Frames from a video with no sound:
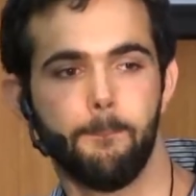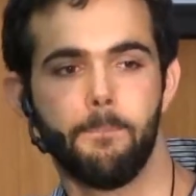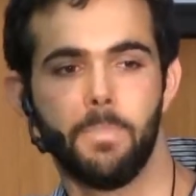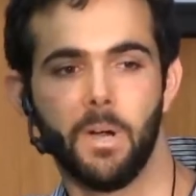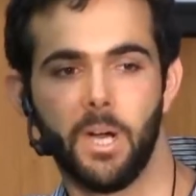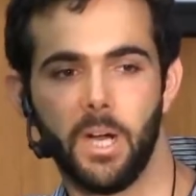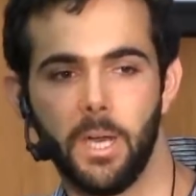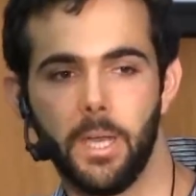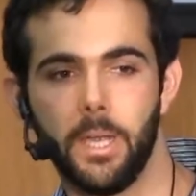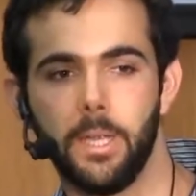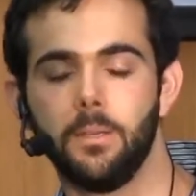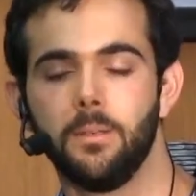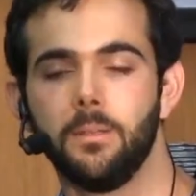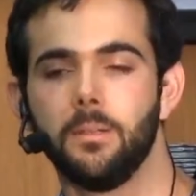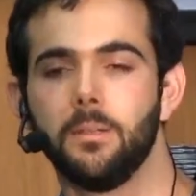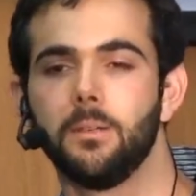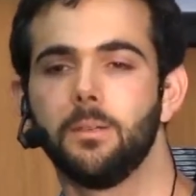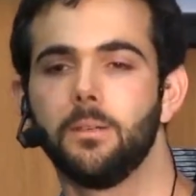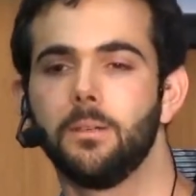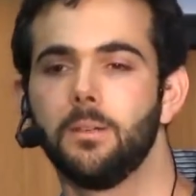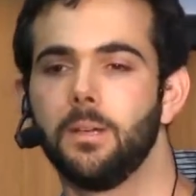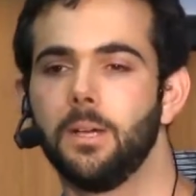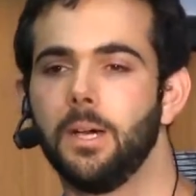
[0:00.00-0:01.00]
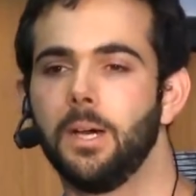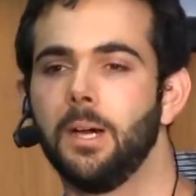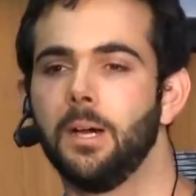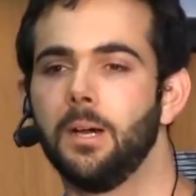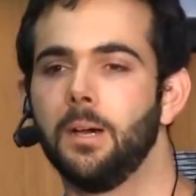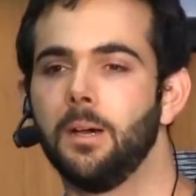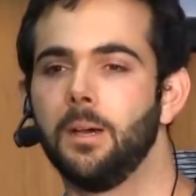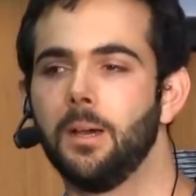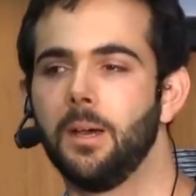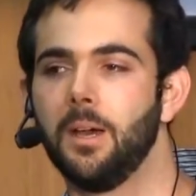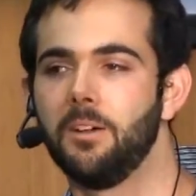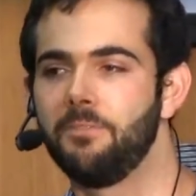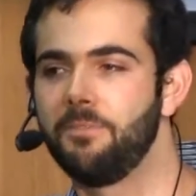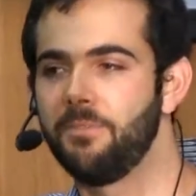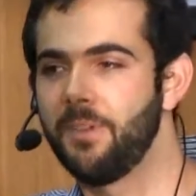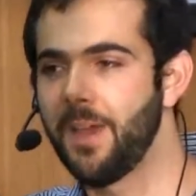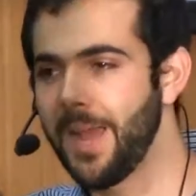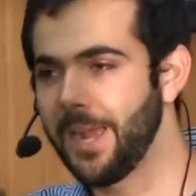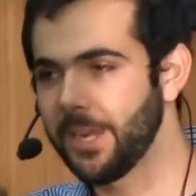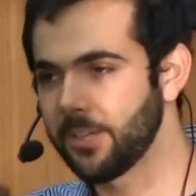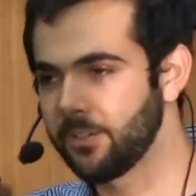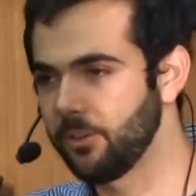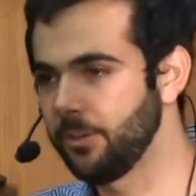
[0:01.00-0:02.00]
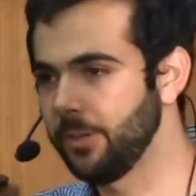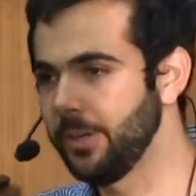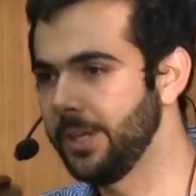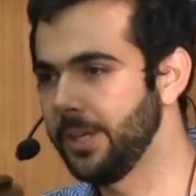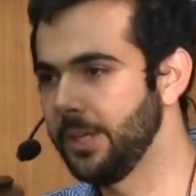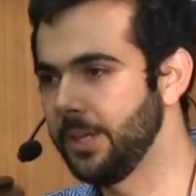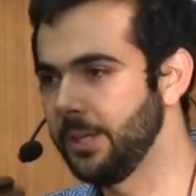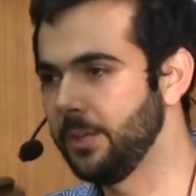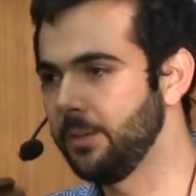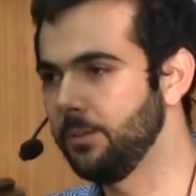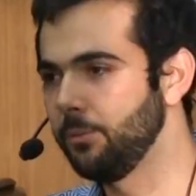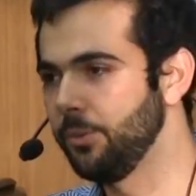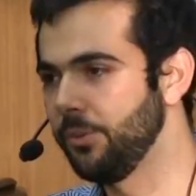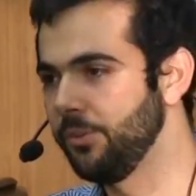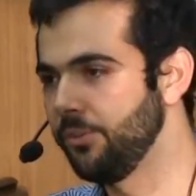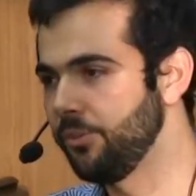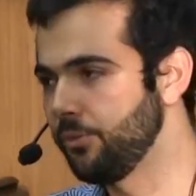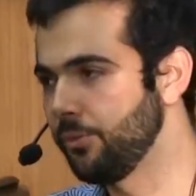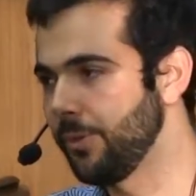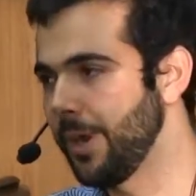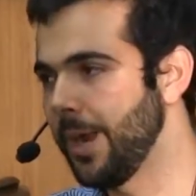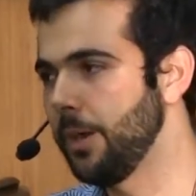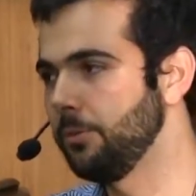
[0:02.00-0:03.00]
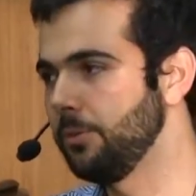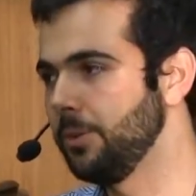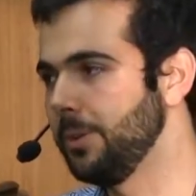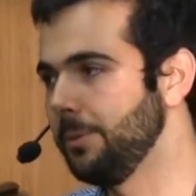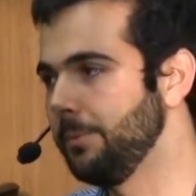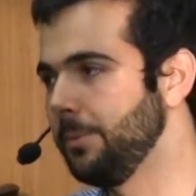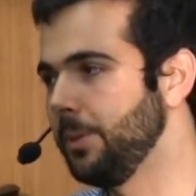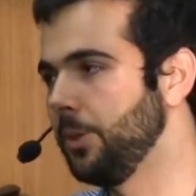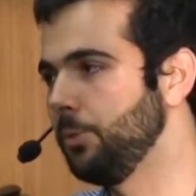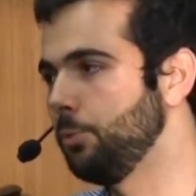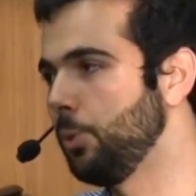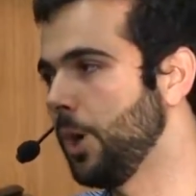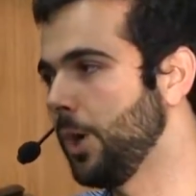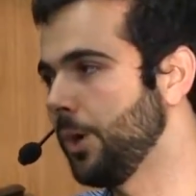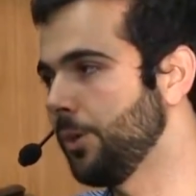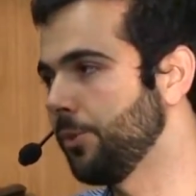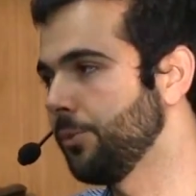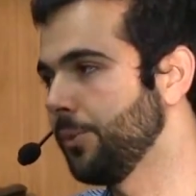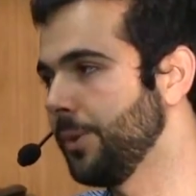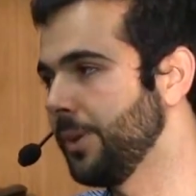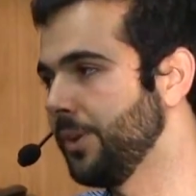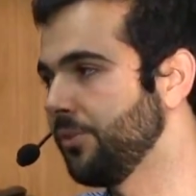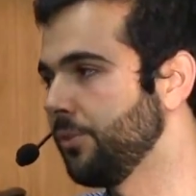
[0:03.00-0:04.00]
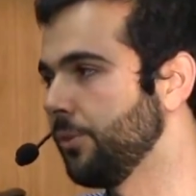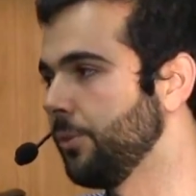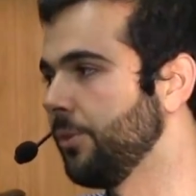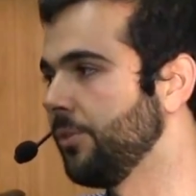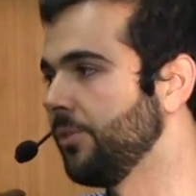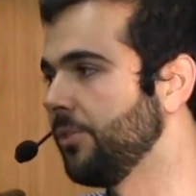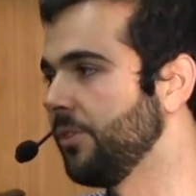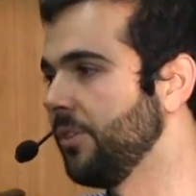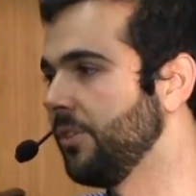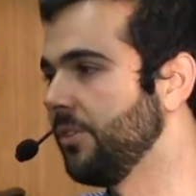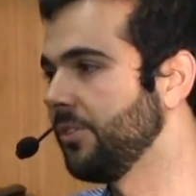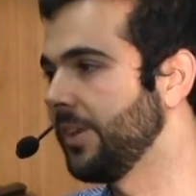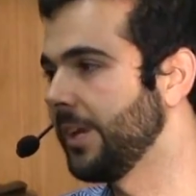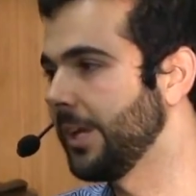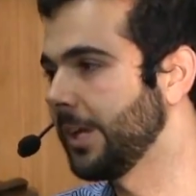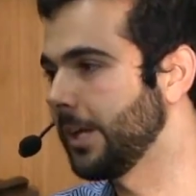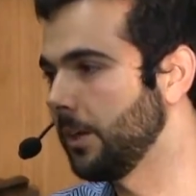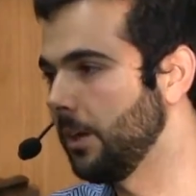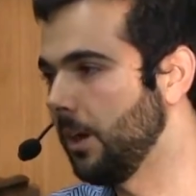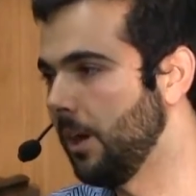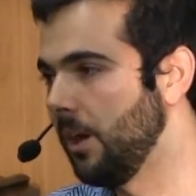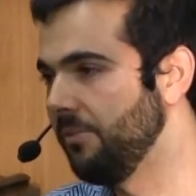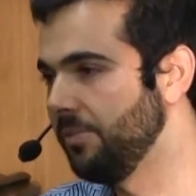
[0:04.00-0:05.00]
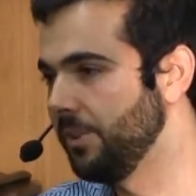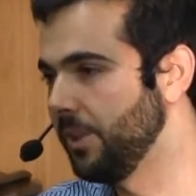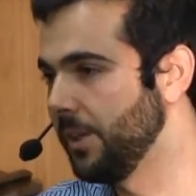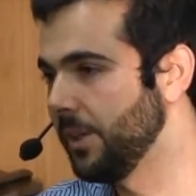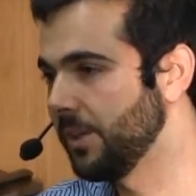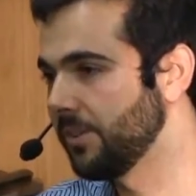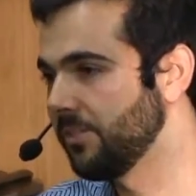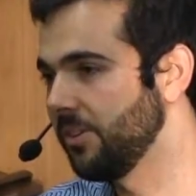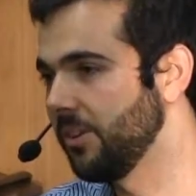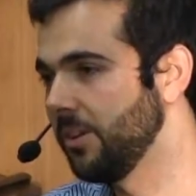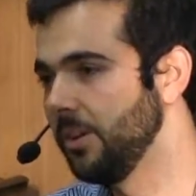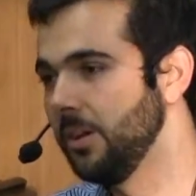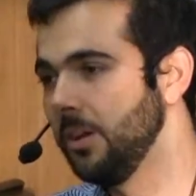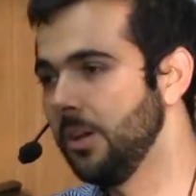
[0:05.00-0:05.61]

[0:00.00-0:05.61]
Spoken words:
but a factor in it was drought, limited water resources, and conflict